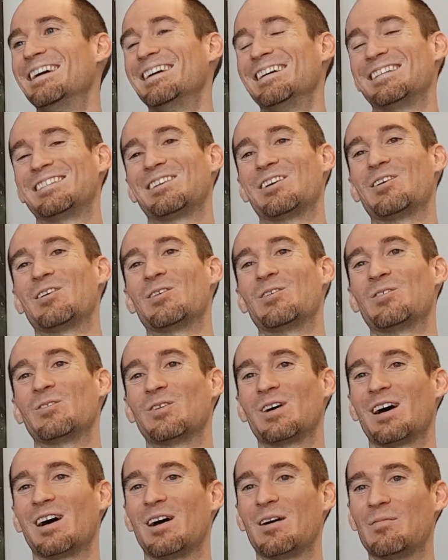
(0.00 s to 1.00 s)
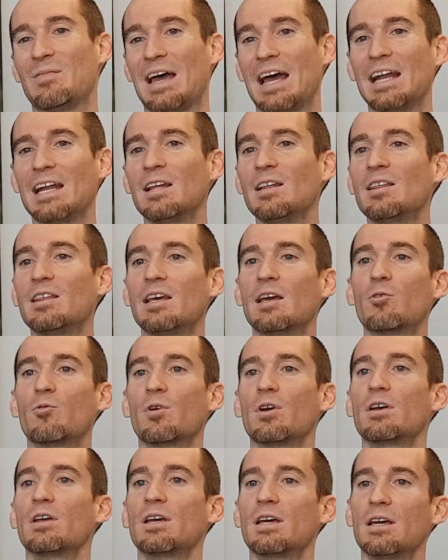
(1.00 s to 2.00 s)
So anything
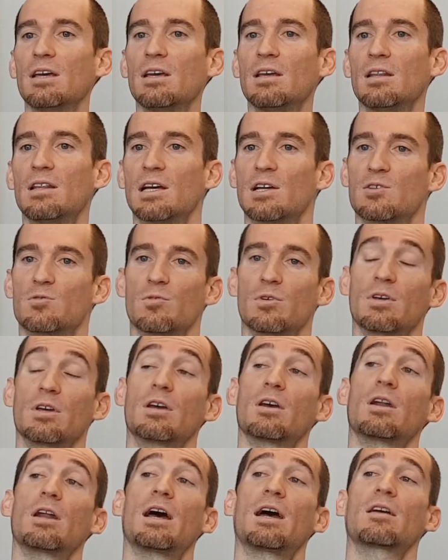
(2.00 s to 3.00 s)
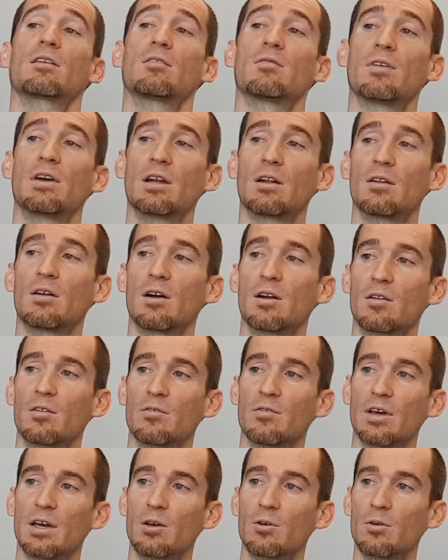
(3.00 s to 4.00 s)
really that's really going to activate a lot of
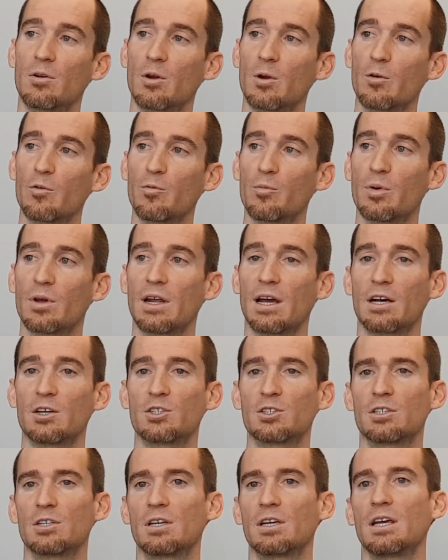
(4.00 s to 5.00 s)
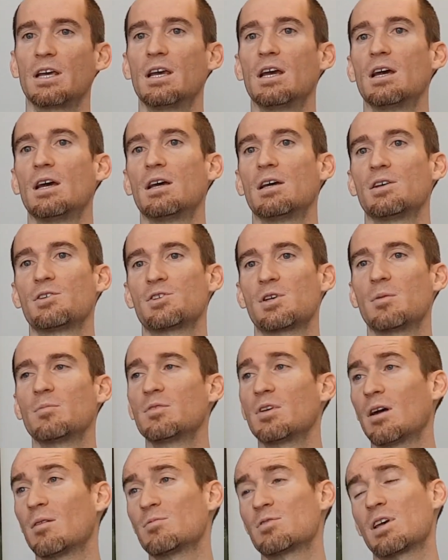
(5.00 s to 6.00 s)
the vagal nerve, but actually
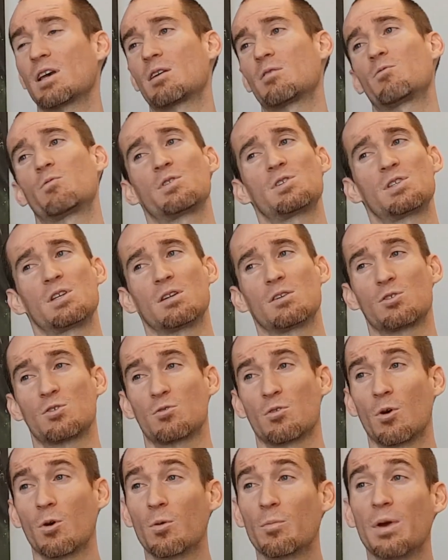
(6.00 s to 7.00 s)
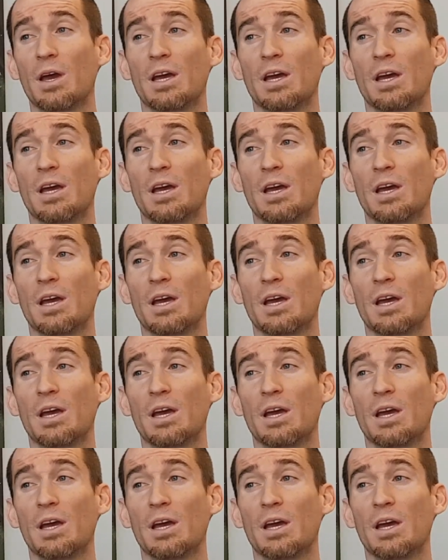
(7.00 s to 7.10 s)
sometimes, like if we see a stroke